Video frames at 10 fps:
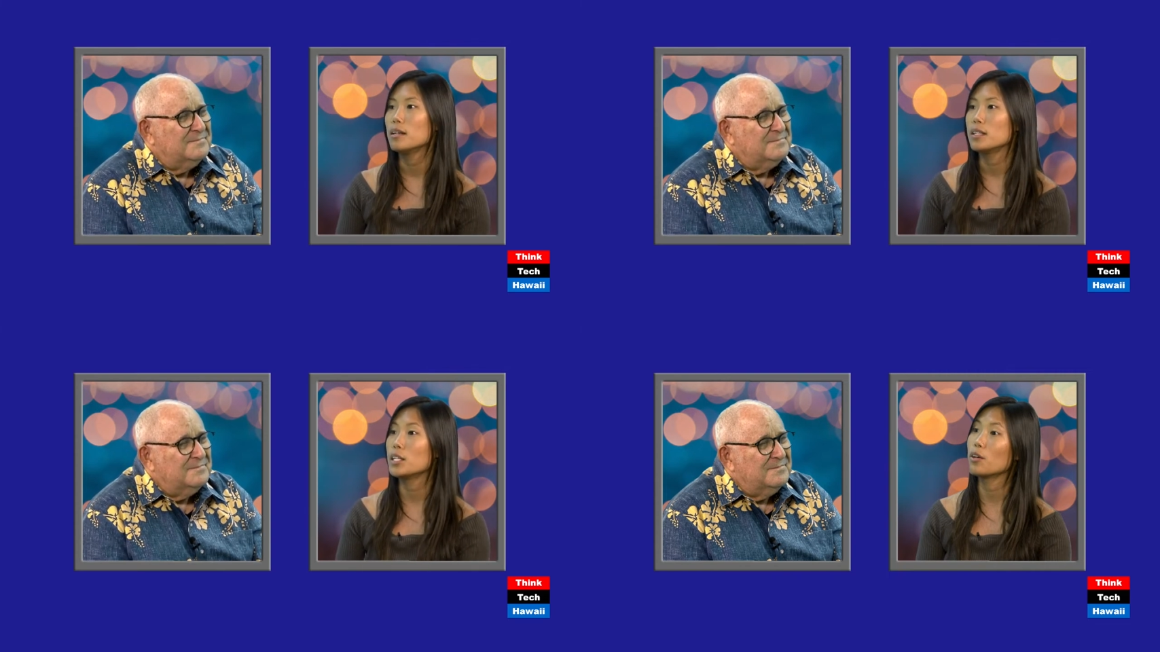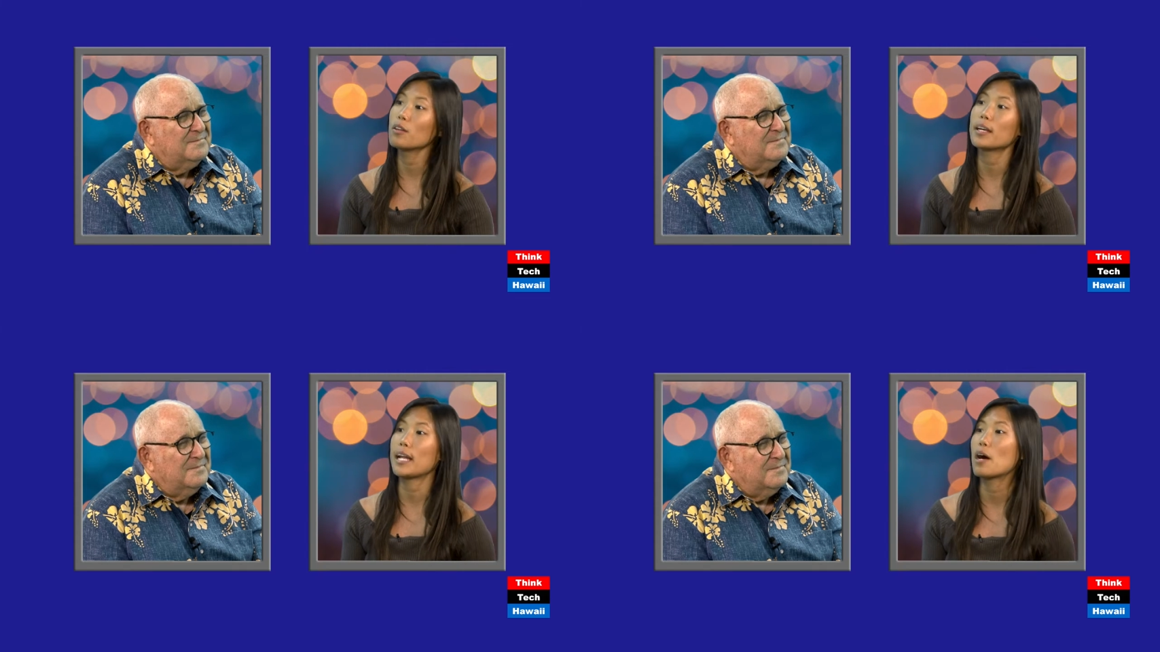Speaker 1: you know,
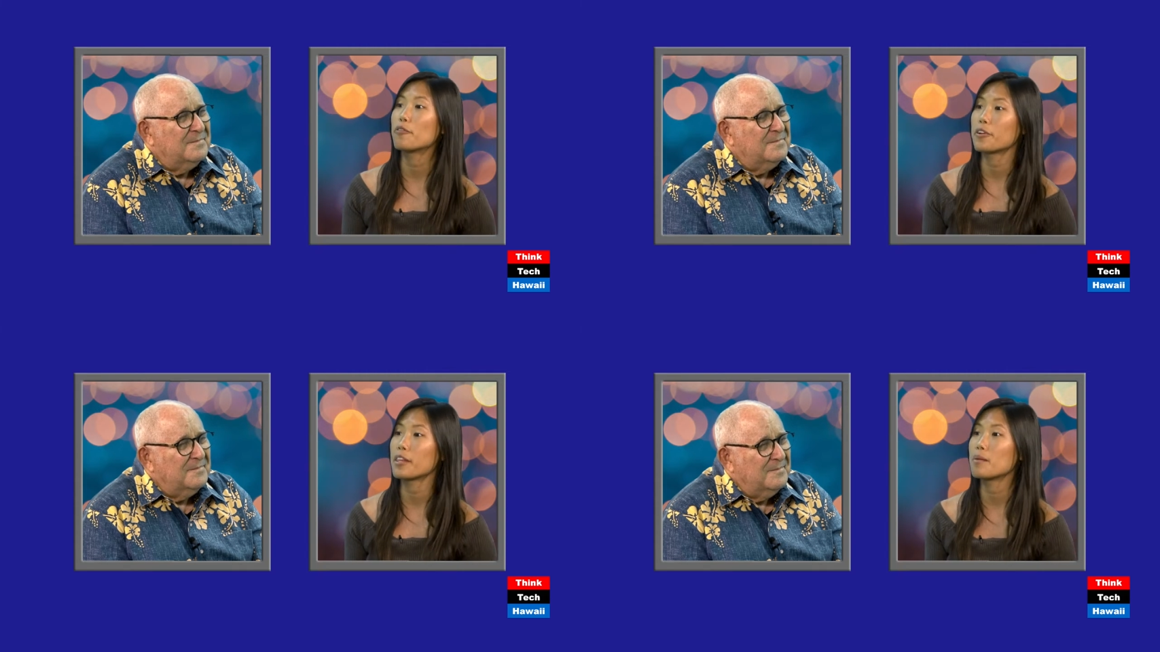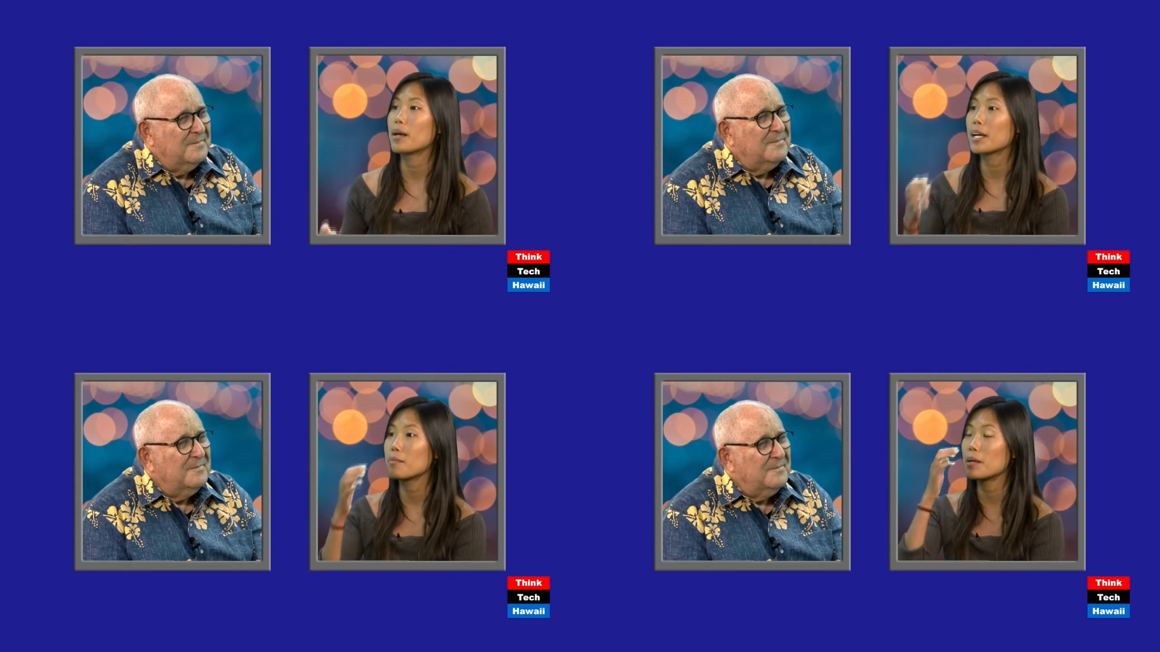looking out for the
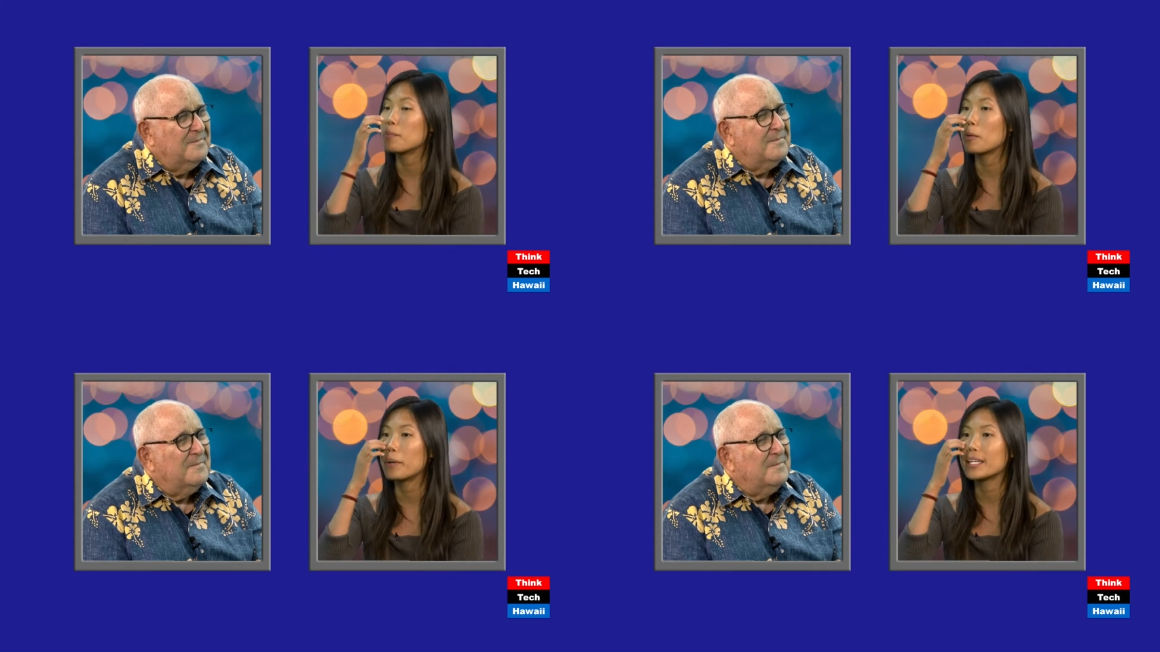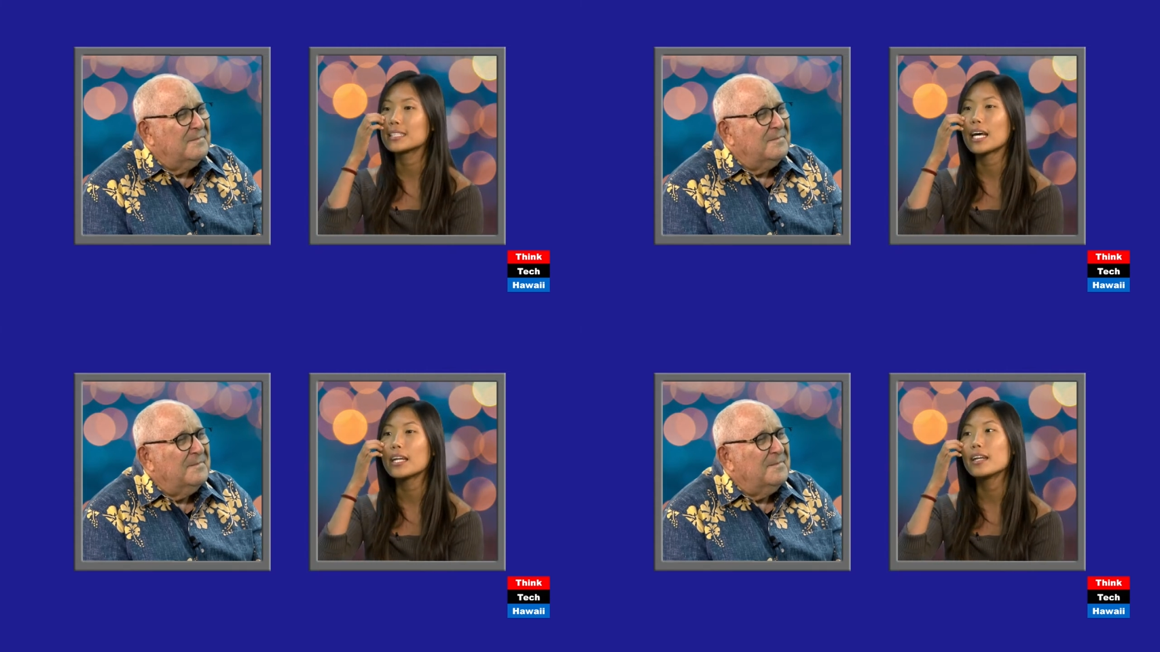American people, but it's
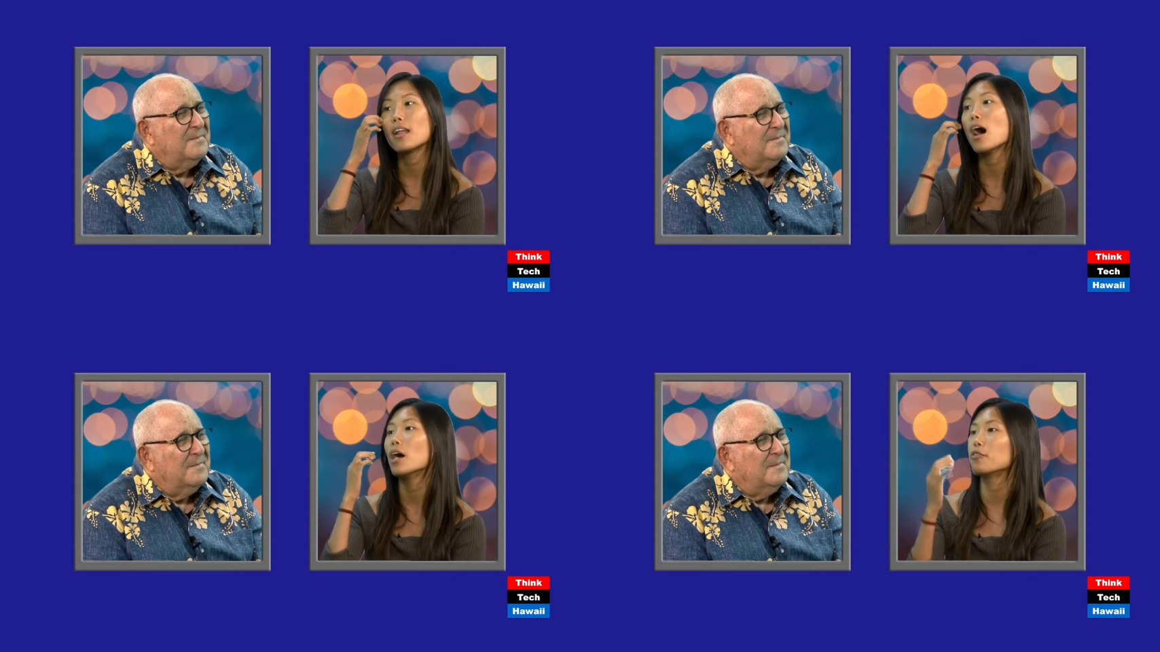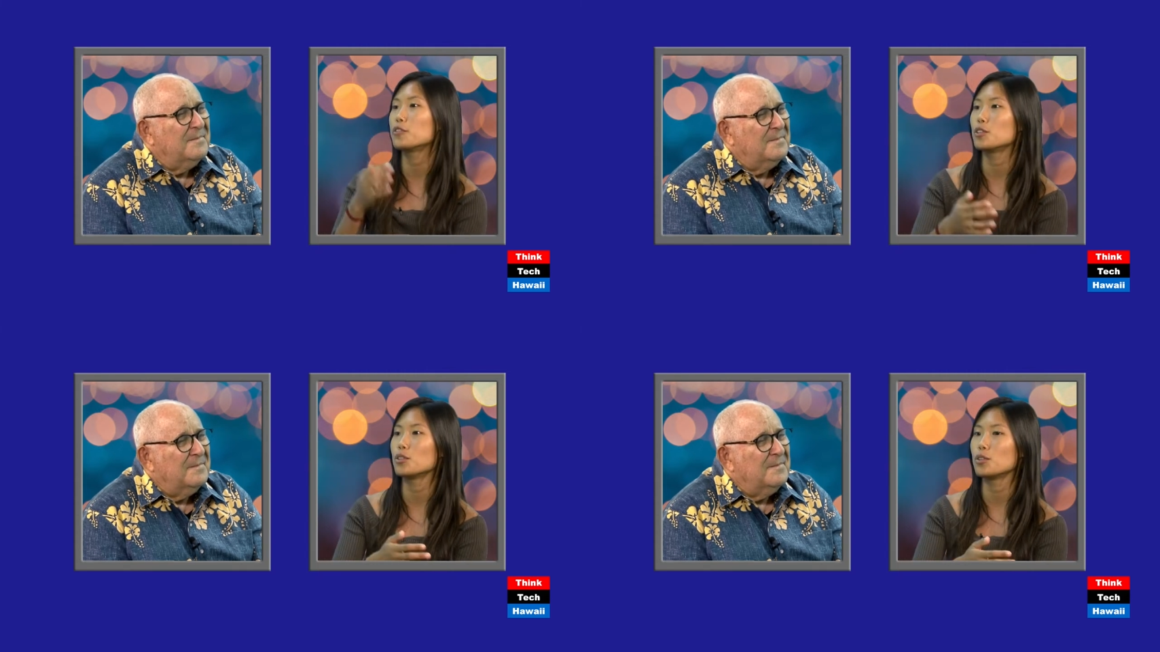not
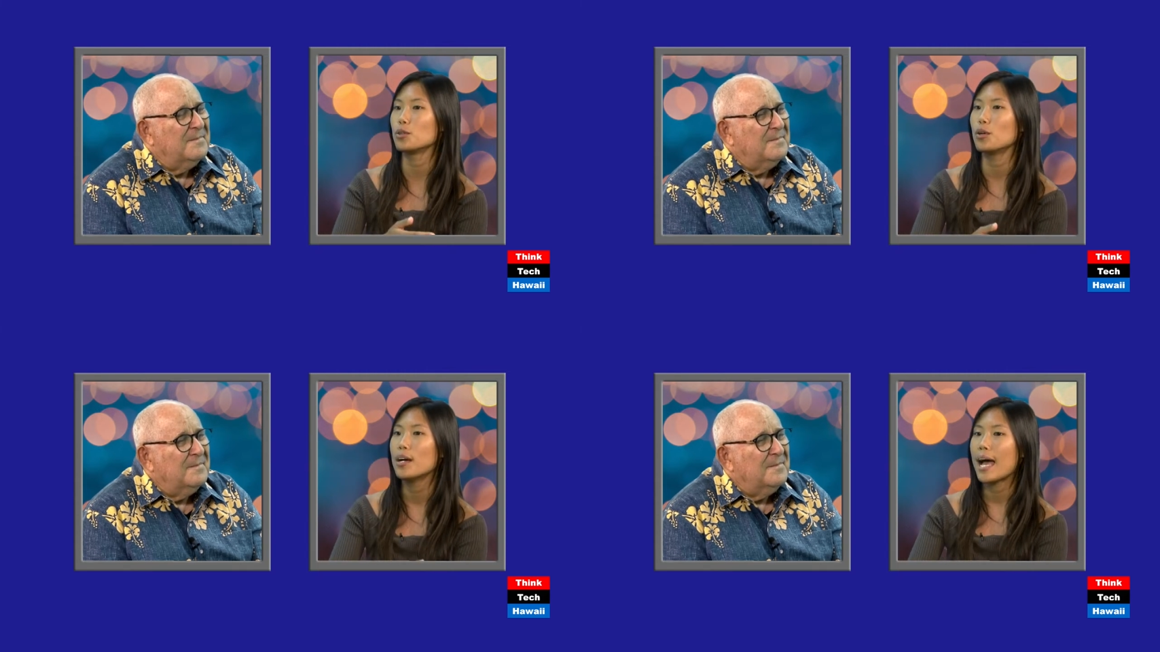enough to